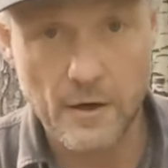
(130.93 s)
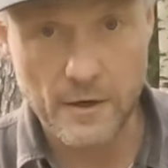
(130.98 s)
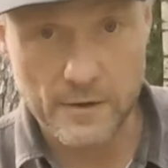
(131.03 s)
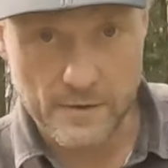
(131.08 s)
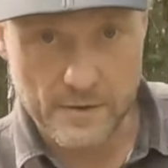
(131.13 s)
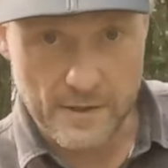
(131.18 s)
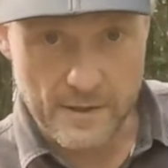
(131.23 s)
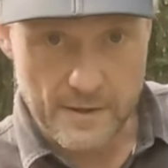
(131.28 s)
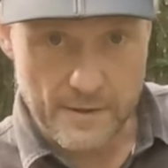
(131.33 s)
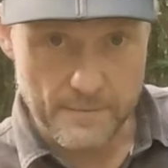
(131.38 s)

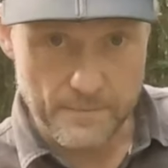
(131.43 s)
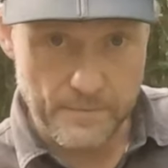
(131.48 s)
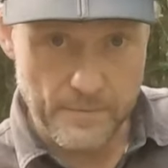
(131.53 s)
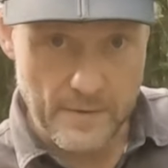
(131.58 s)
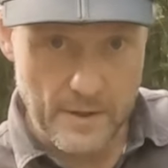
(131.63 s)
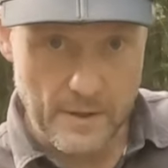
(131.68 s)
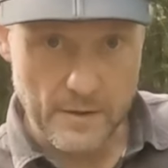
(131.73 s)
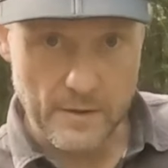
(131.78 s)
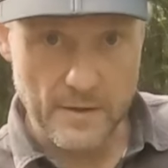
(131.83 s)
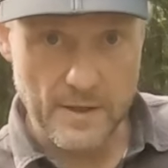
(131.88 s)
on
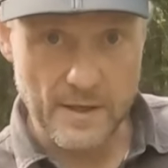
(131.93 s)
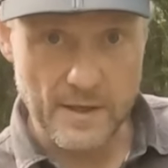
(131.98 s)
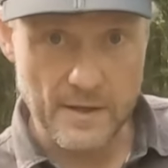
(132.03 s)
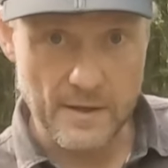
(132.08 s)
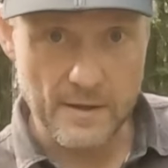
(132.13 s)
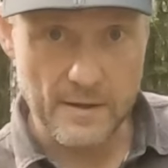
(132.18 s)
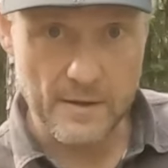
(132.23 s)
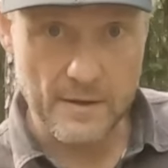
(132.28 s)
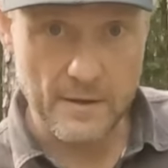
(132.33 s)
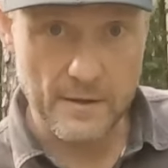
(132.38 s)

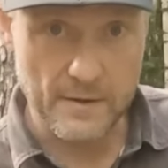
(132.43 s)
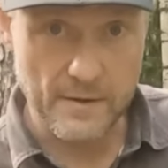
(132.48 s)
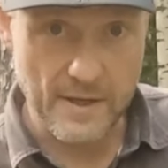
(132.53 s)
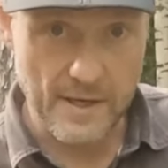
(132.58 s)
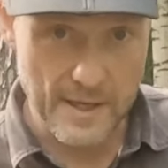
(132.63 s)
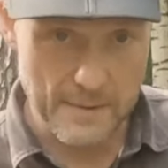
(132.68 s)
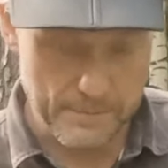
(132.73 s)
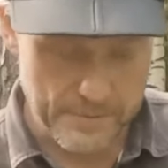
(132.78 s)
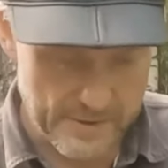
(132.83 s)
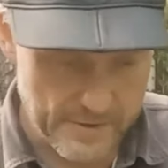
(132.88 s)

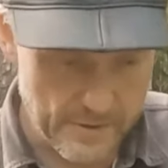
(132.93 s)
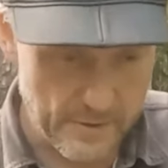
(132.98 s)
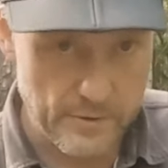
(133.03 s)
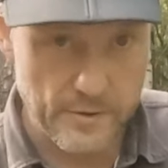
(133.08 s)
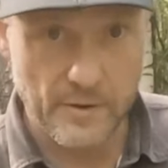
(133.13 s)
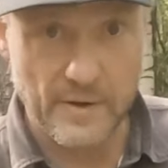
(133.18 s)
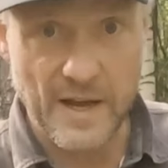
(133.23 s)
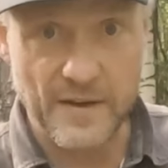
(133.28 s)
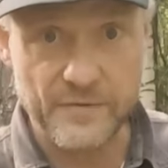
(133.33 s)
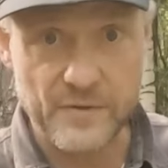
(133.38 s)
the hips, so you
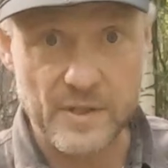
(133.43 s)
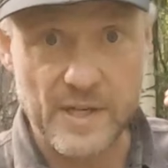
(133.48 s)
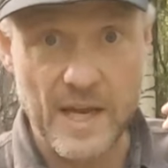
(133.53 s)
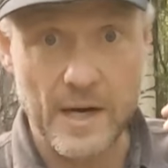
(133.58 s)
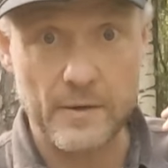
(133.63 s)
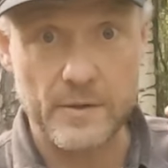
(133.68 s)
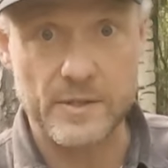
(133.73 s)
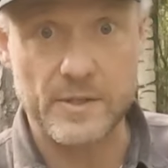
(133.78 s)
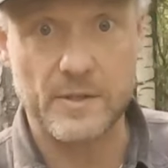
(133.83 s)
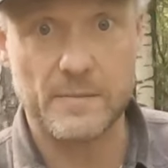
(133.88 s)
don't have to
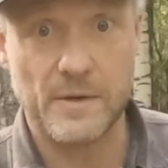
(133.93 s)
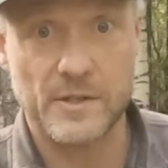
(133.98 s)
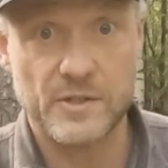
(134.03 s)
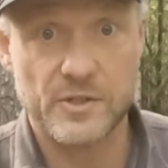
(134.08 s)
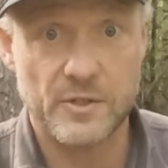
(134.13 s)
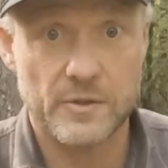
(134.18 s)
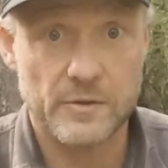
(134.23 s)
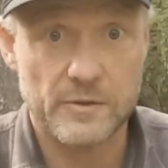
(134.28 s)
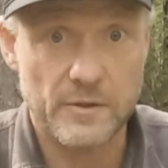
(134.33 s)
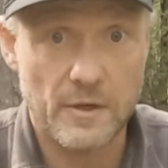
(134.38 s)
carry so
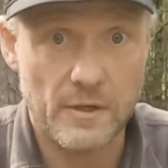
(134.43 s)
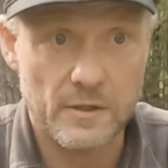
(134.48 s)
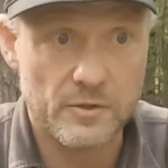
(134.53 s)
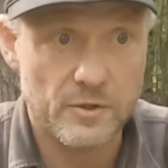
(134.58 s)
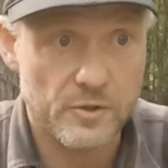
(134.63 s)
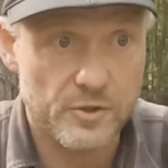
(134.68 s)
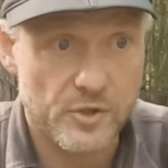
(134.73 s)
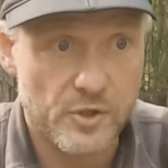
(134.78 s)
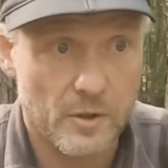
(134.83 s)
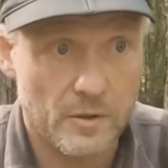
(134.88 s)
much on
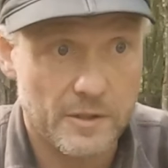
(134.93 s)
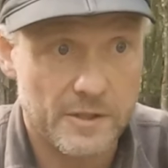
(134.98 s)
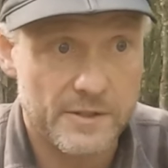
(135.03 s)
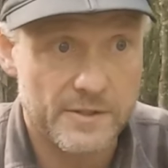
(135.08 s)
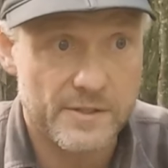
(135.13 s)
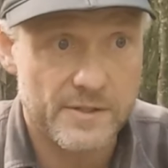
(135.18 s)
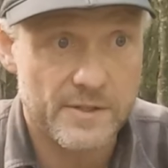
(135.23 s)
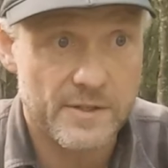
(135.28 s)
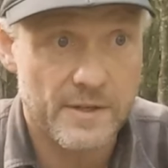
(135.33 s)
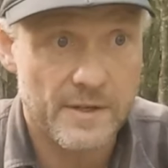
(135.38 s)
your
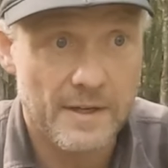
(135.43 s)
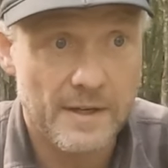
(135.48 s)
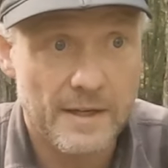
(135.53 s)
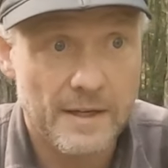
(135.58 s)
shoulders.